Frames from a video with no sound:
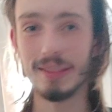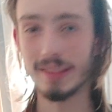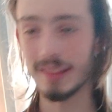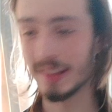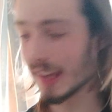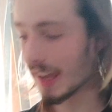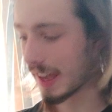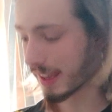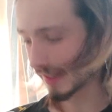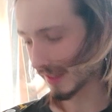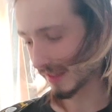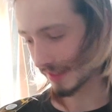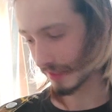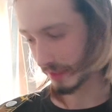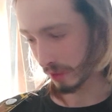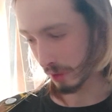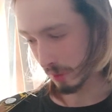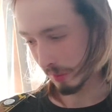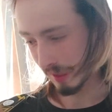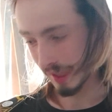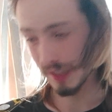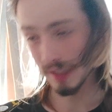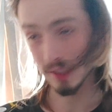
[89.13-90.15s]
Yes,
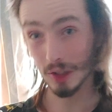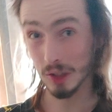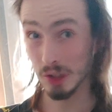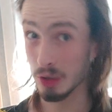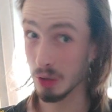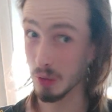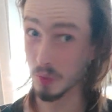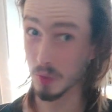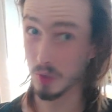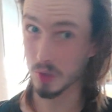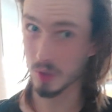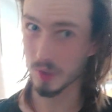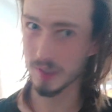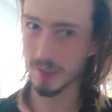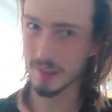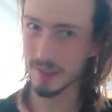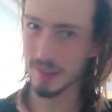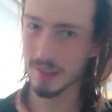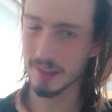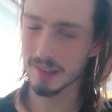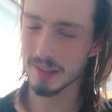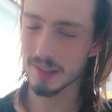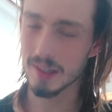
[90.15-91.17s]
you're playing 2 strings
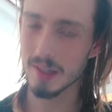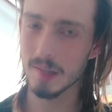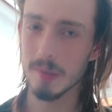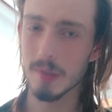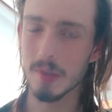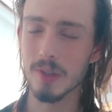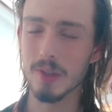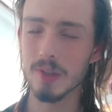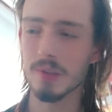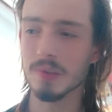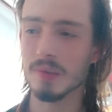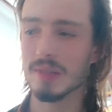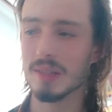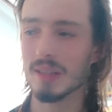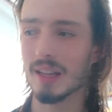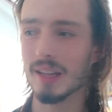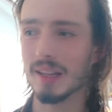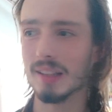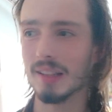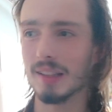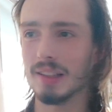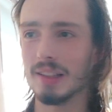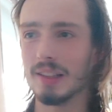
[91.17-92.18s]
at a time here, so it's
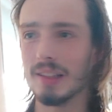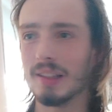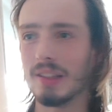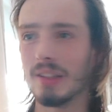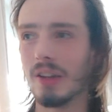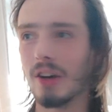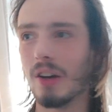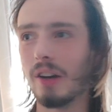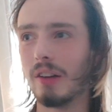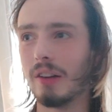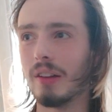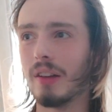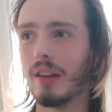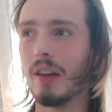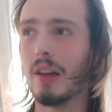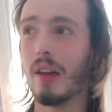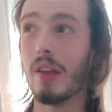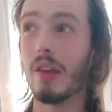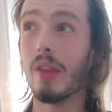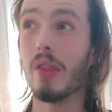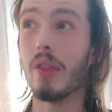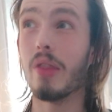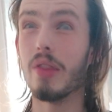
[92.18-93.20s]
technically not
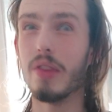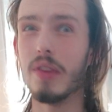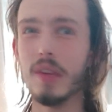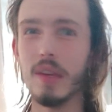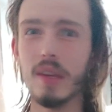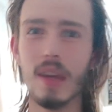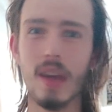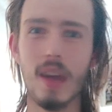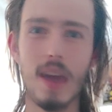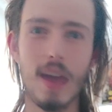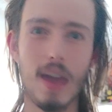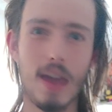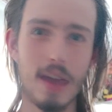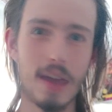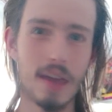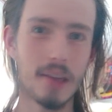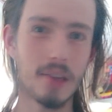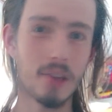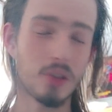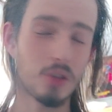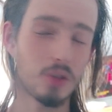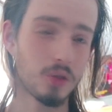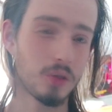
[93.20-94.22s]
the
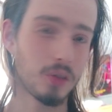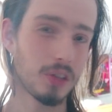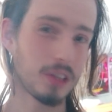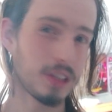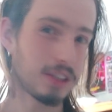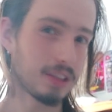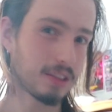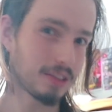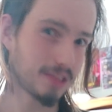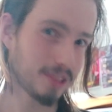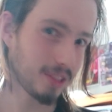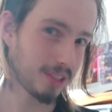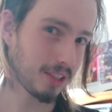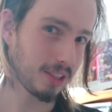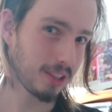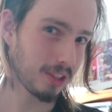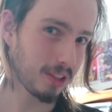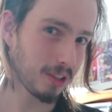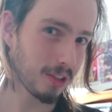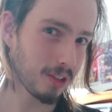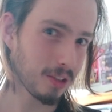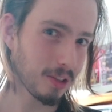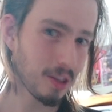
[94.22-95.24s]
A string
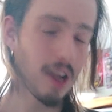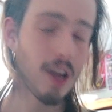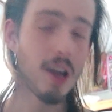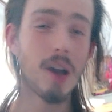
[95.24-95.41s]
singular,